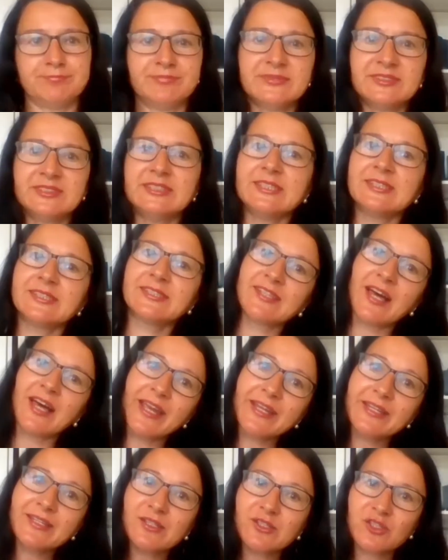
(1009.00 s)

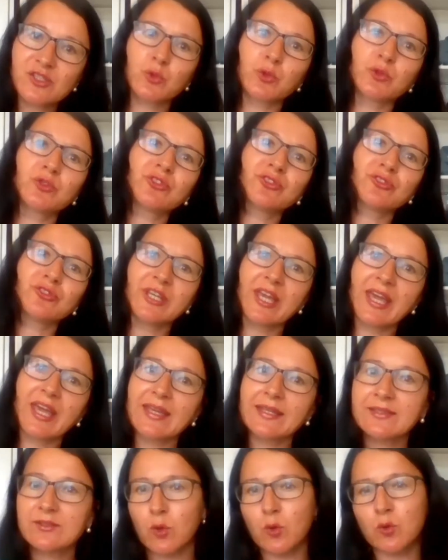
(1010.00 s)
designers could
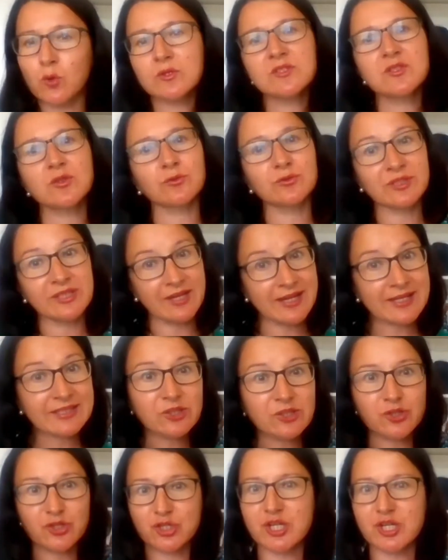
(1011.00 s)
create also the
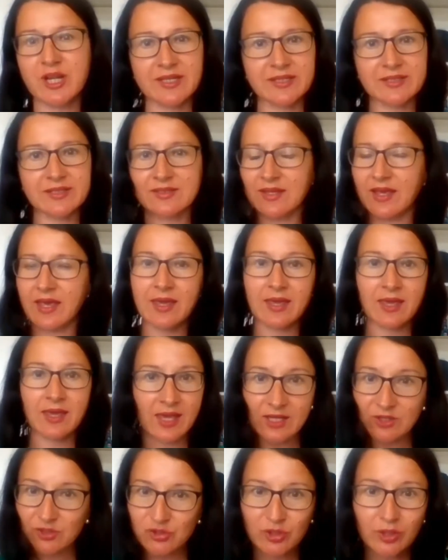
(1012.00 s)
other shades.
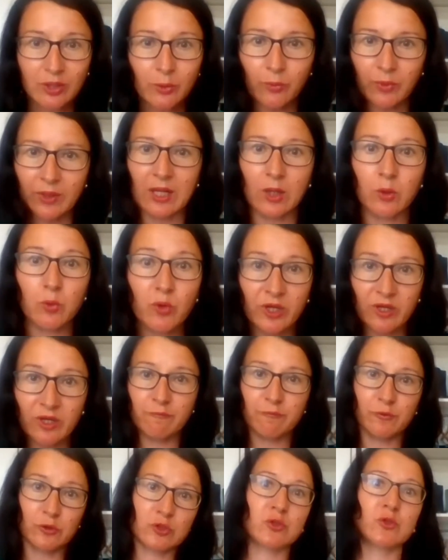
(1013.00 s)
Actually, we are looking
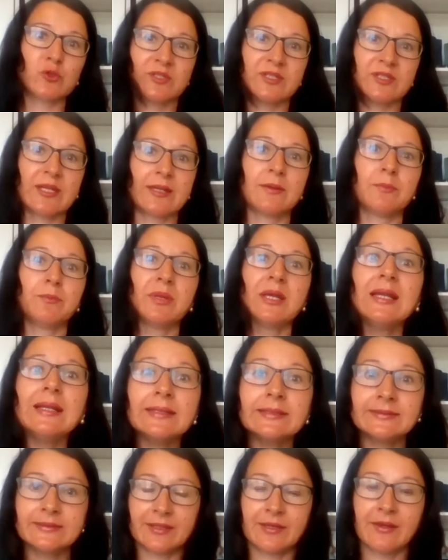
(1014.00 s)
for
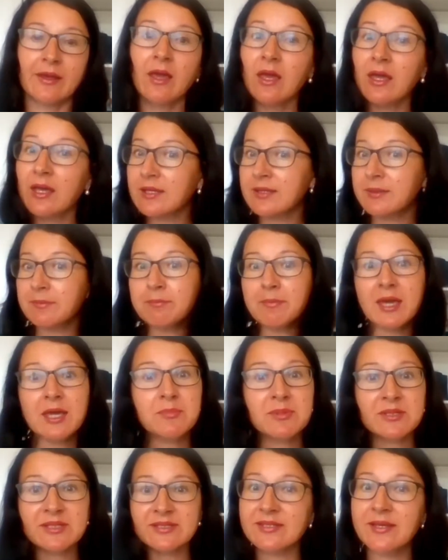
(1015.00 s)
sustainability.
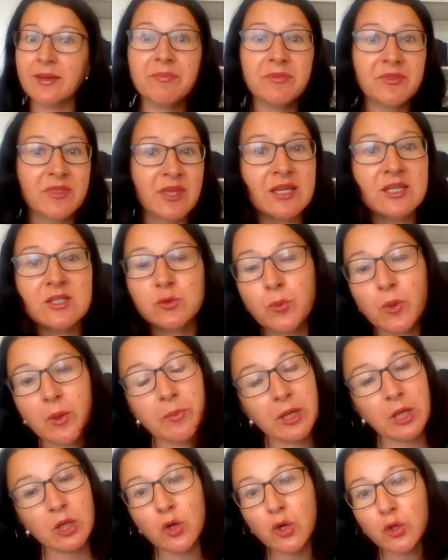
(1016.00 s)
Maybe some things we
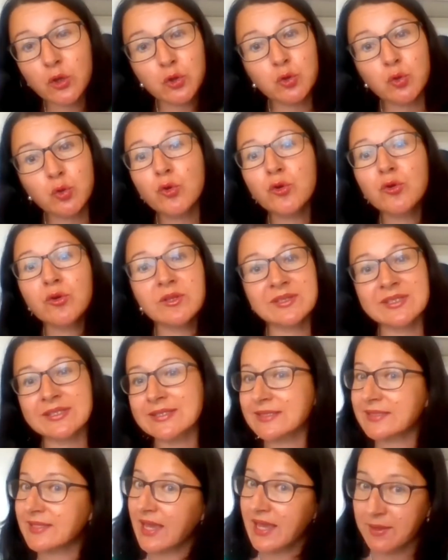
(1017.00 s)
will not do the
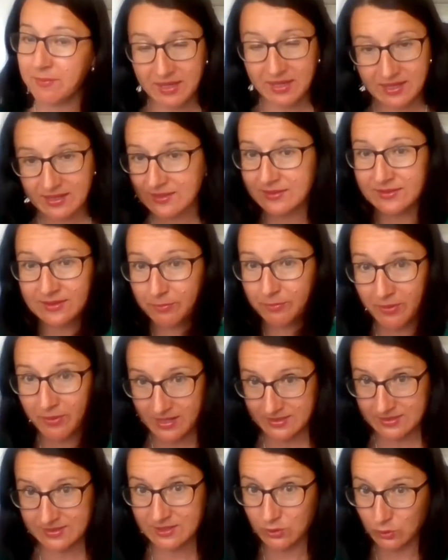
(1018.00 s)
same in the
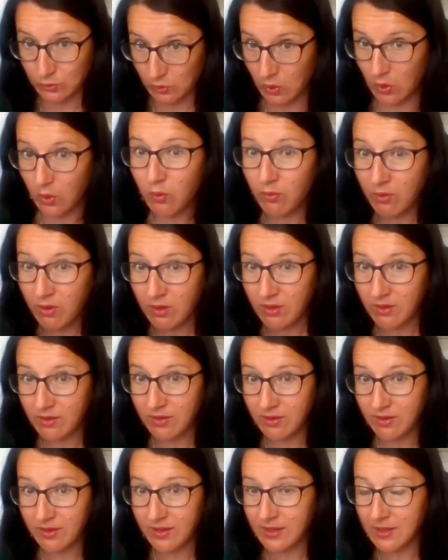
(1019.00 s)
past, you know?
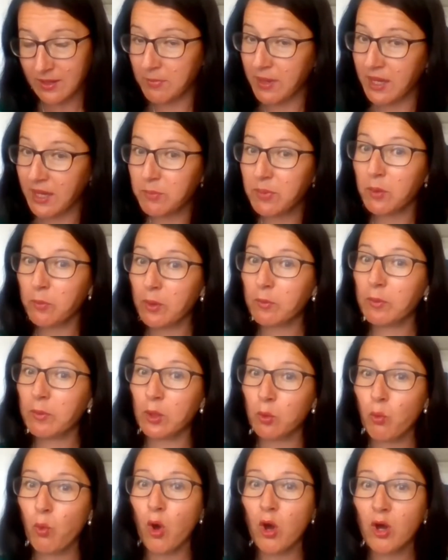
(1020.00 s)
Maybe we
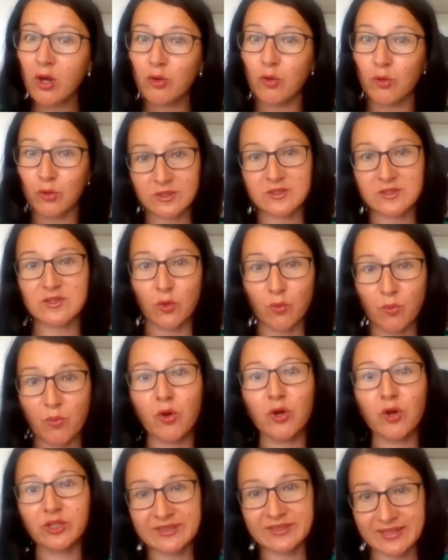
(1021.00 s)
will walk also
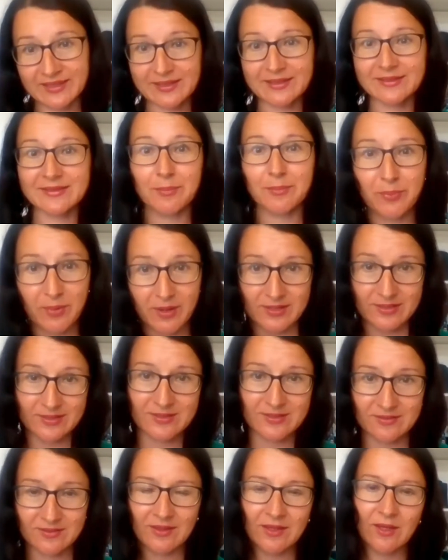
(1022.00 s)
more than in the past.
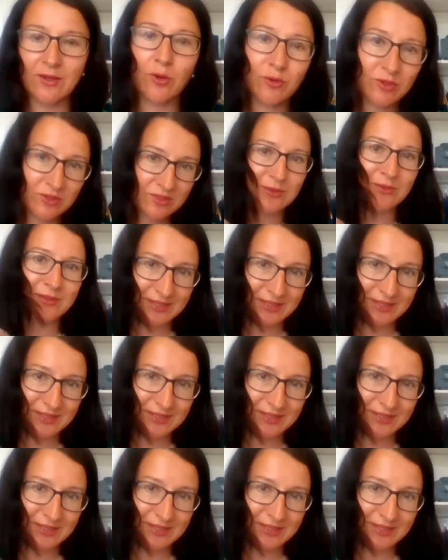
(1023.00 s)
Also in